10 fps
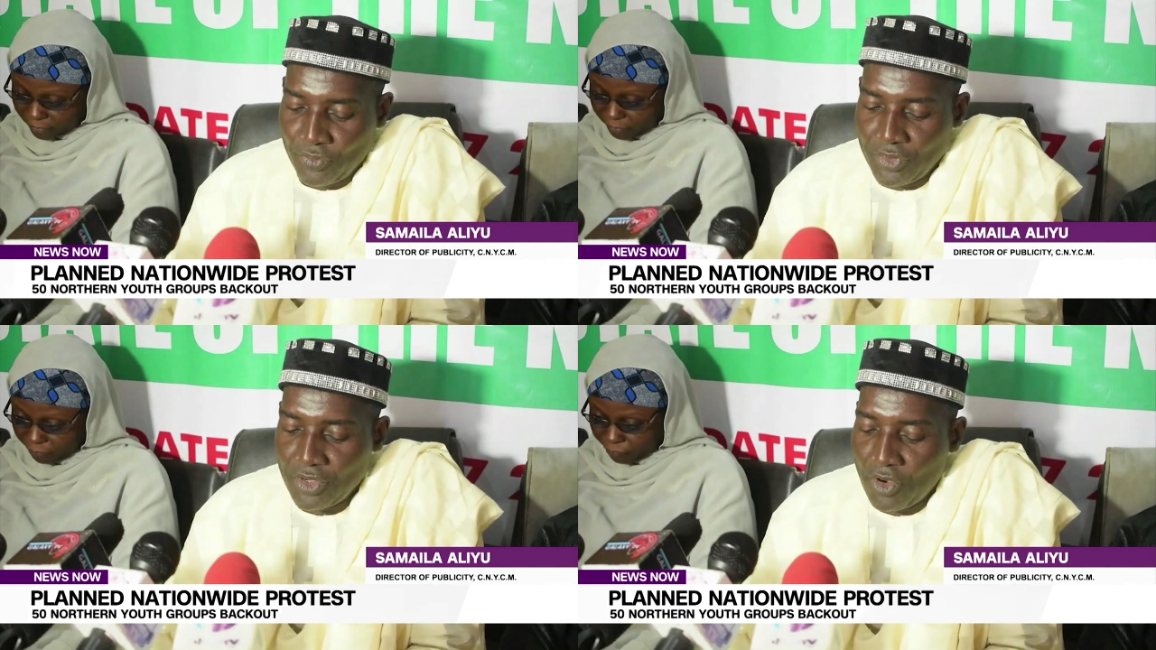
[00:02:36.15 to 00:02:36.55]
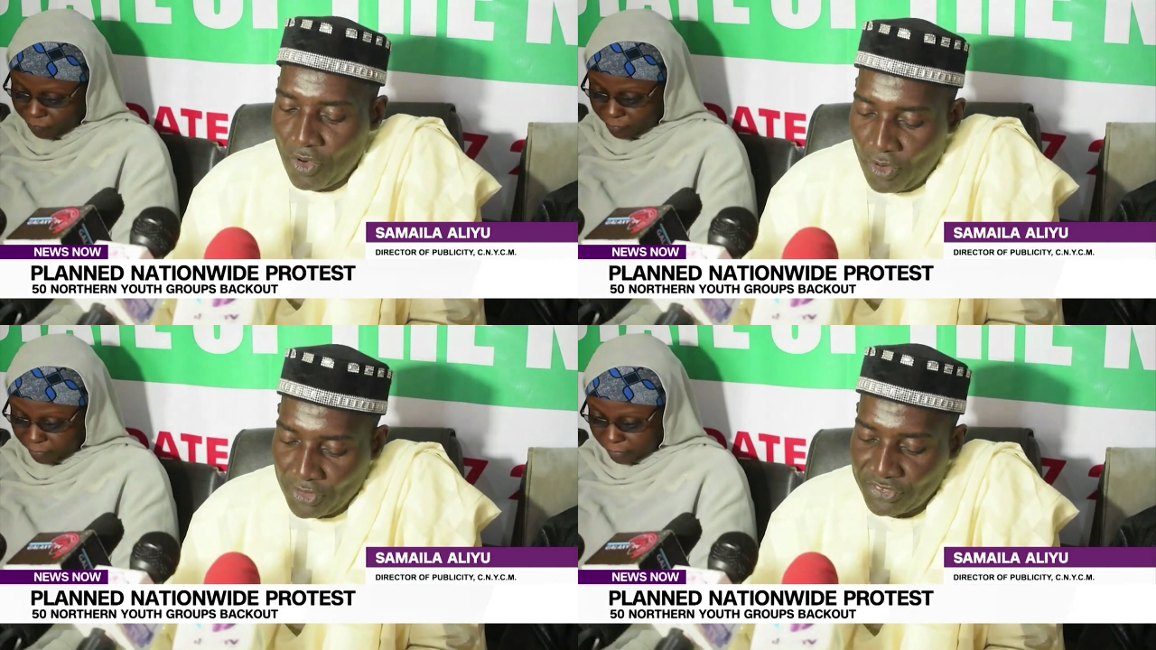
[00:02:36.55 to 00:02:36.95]
Speaker 1: We
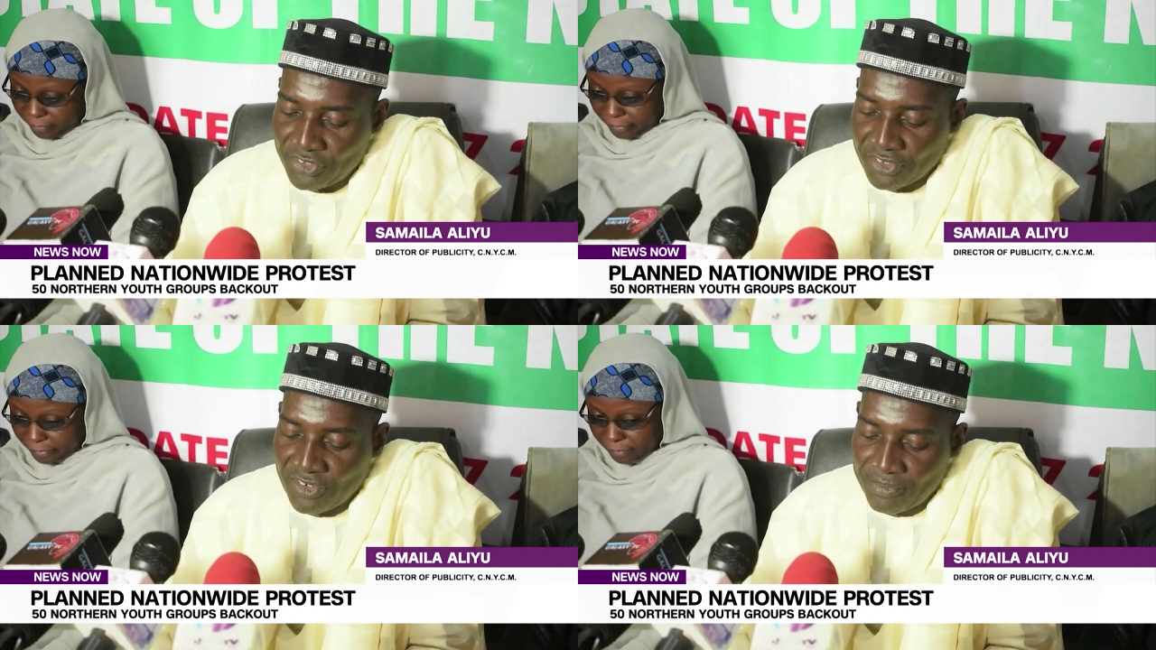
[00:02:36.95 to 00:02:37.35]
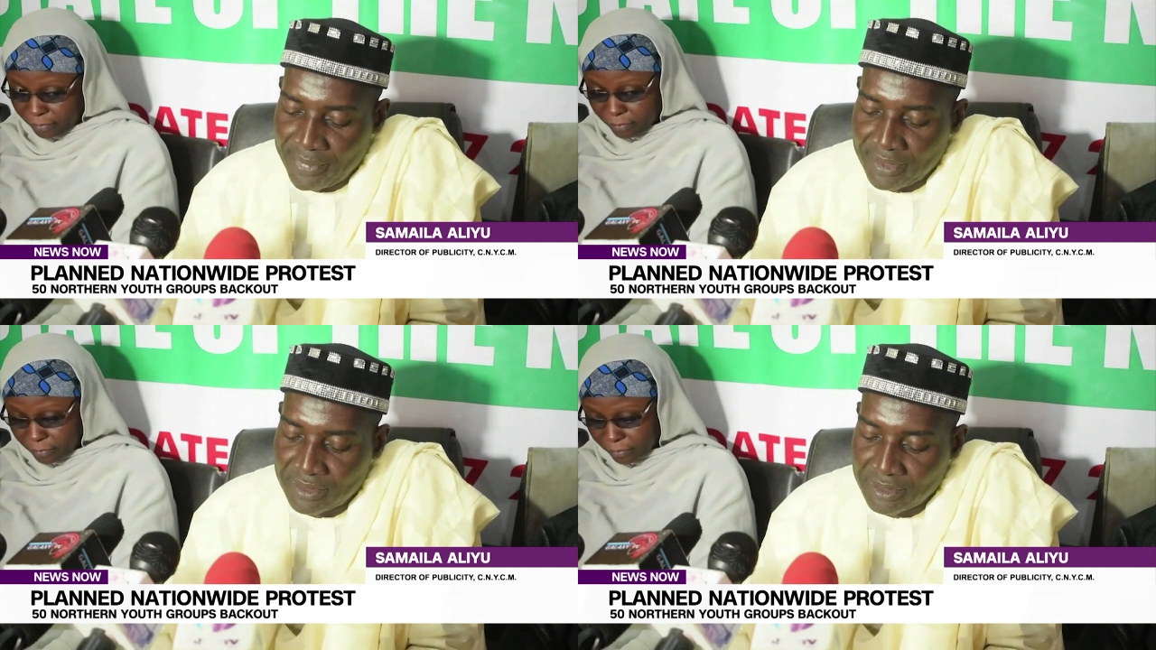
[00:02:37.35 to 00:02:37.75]
urge the
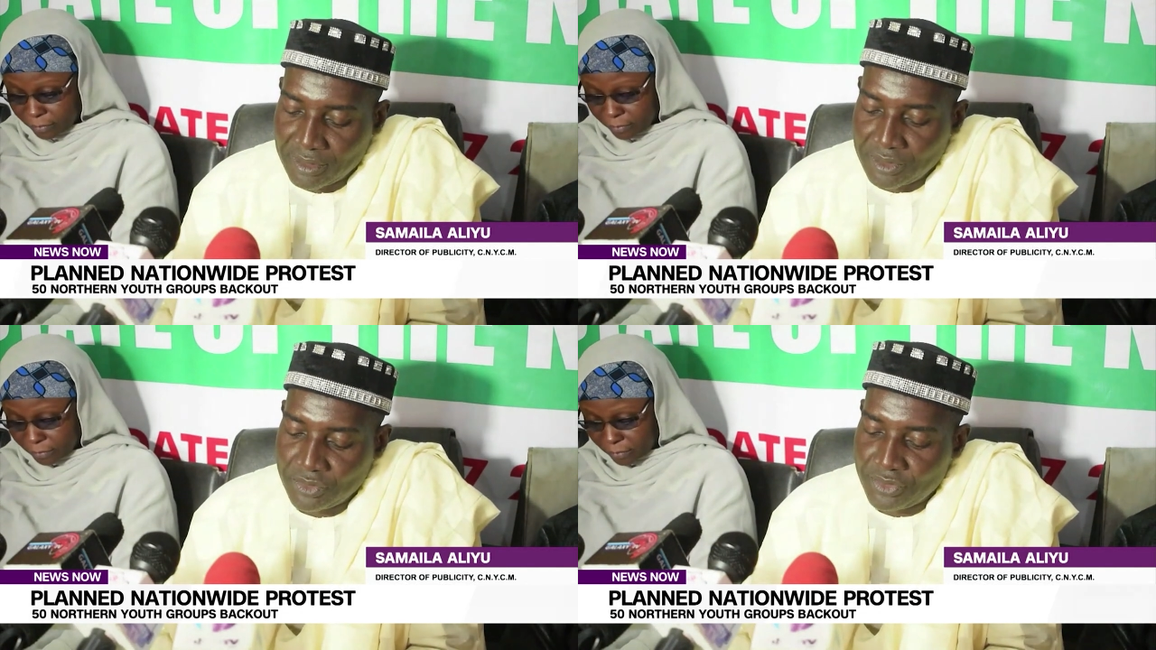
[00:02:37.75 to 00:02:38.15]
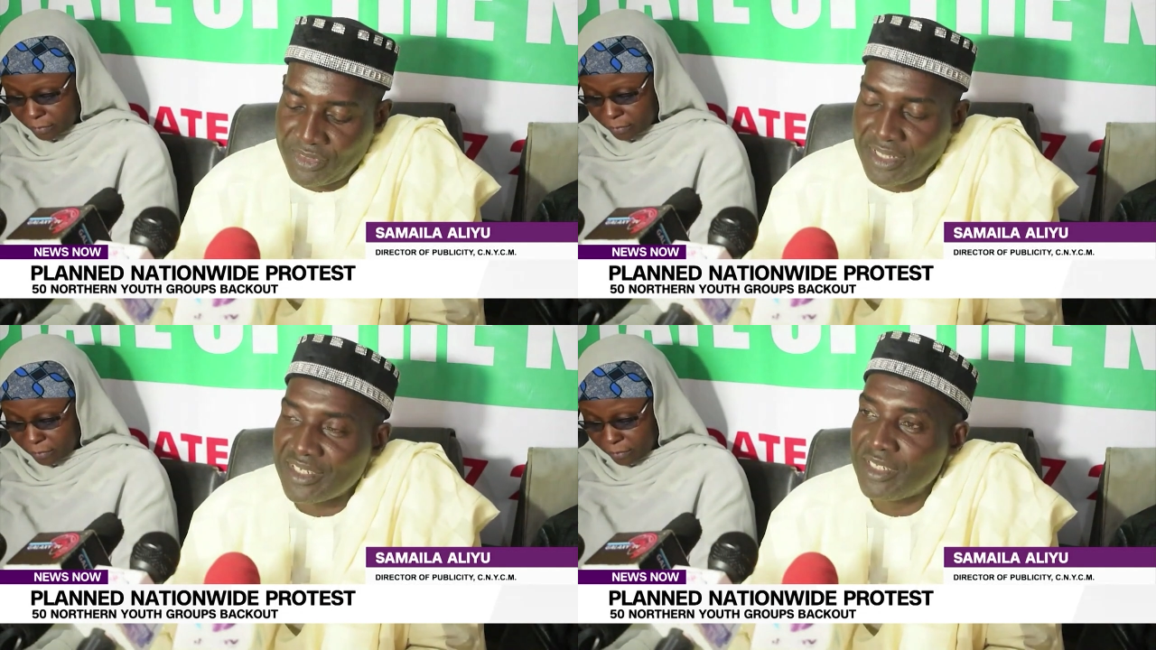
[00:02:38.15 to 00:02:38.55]
government to
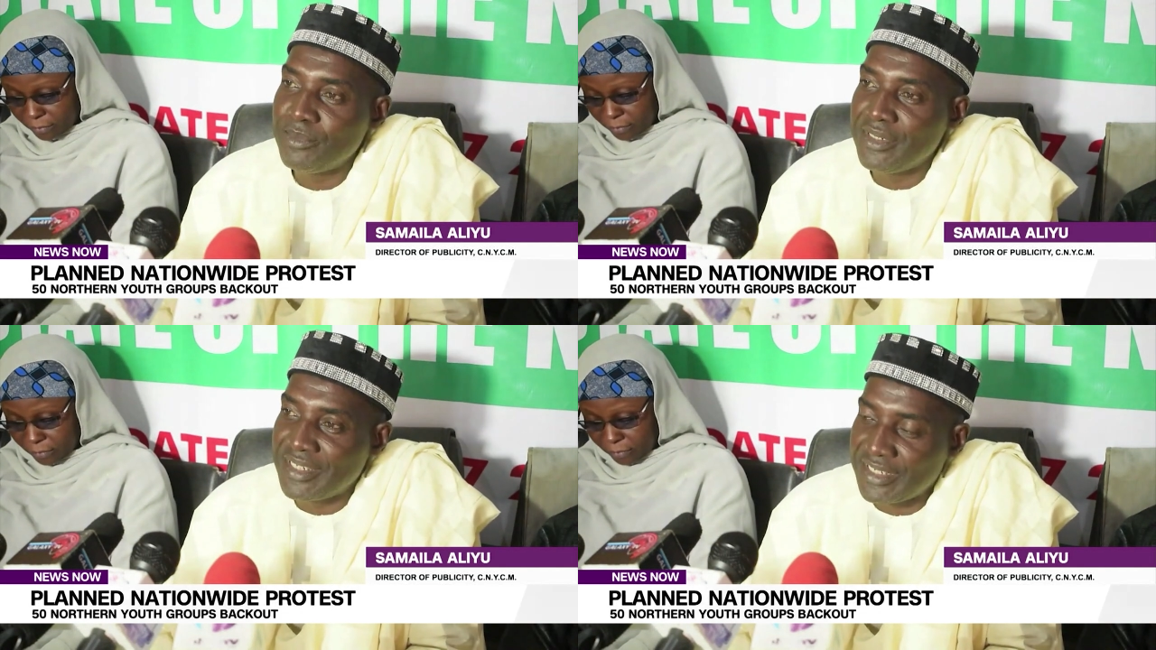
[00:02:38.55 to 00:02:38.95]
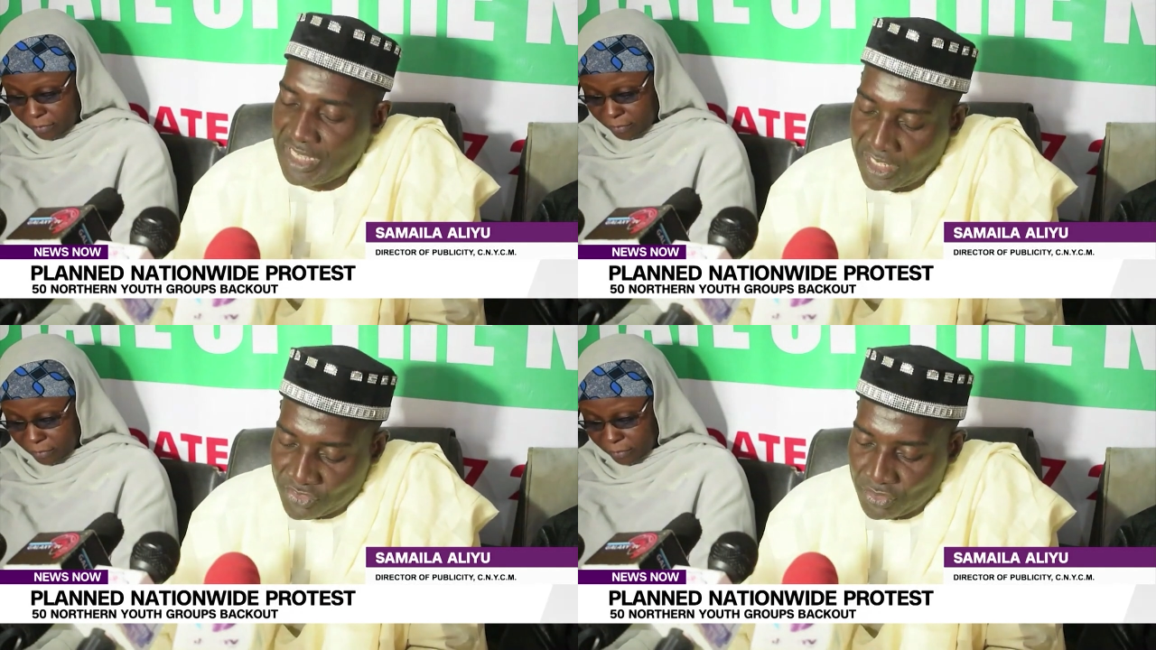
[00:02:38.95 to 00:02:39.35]
take
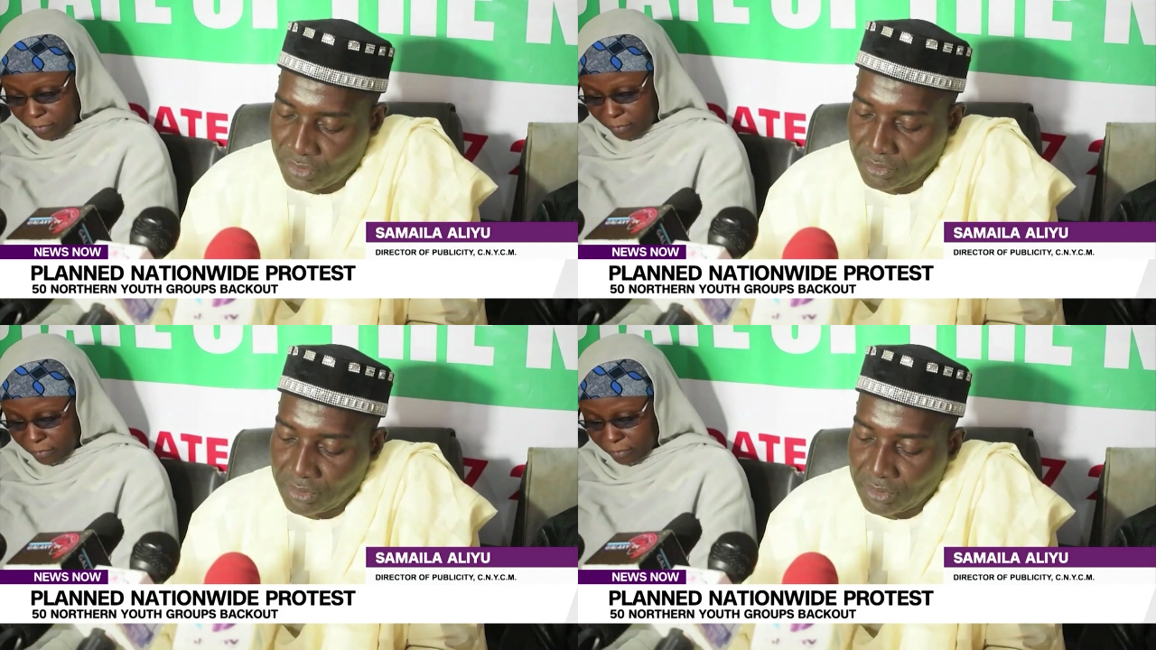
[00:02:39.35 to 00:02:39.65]
immediate action